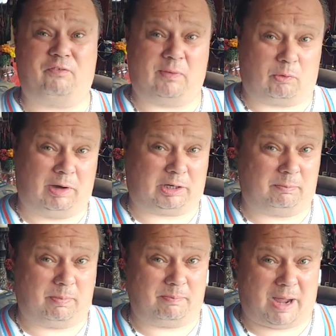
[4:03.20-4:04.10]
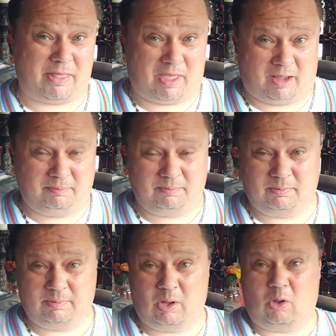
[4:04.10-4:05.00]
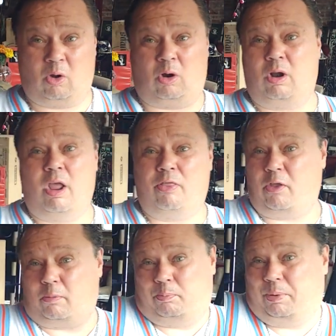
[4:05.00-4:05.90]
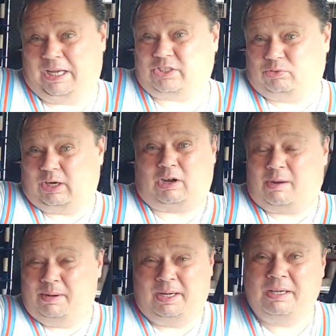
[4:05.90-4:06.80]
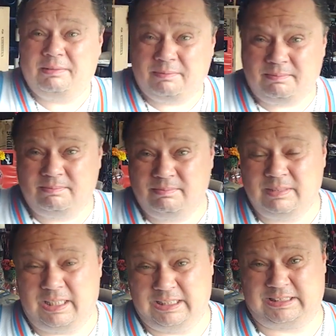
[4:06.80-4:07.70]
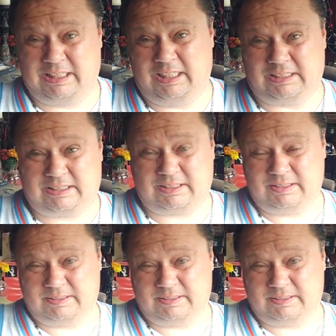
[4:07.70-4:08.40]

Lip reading: favorite record by them, or their best record, I mean, is this.